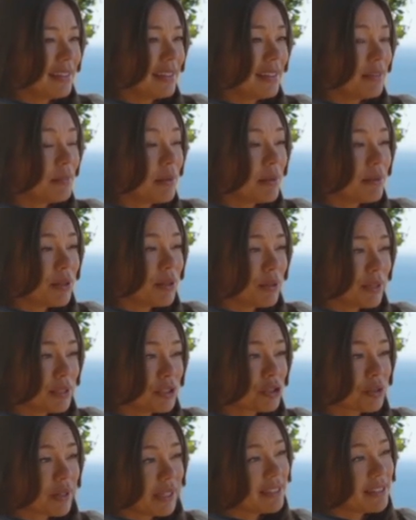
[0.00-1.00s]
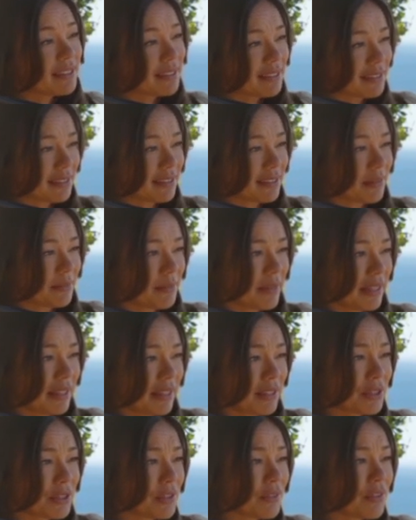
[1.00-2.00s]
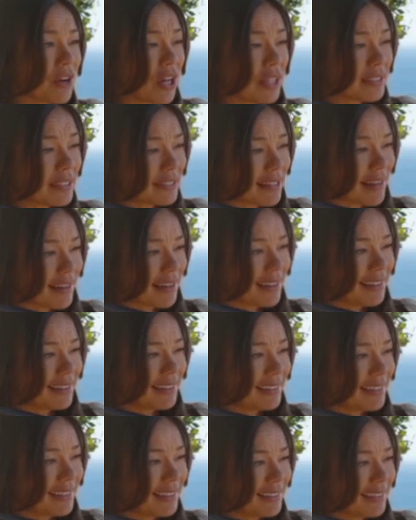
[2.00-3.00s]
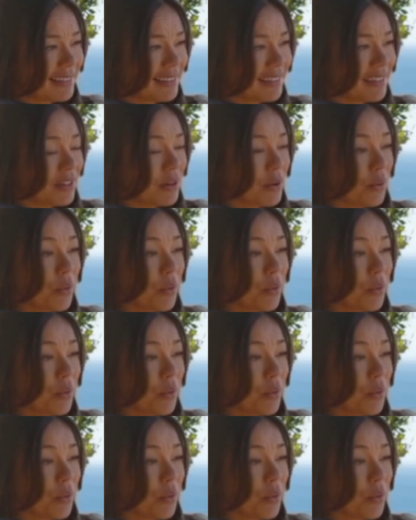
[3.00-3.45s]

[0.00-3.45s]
then maybe you can trace it to something that could have onset it